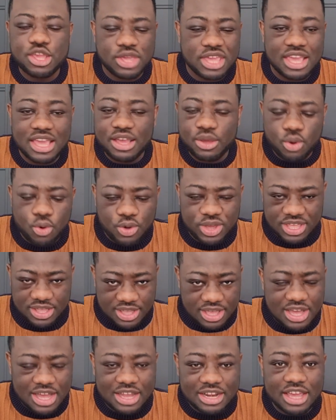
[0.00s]
you go
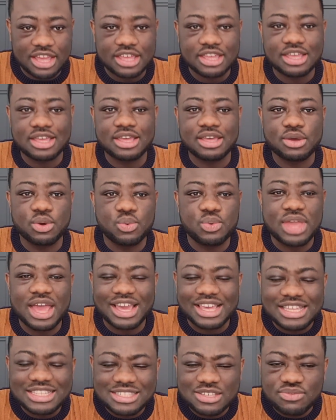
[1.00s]
in Ghana, we
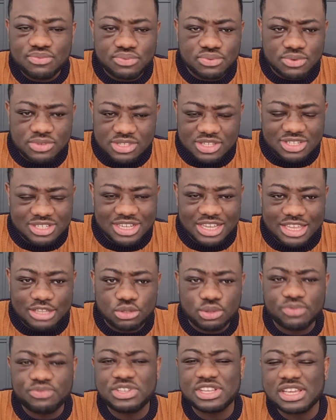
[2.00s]
are eating frozen chicken.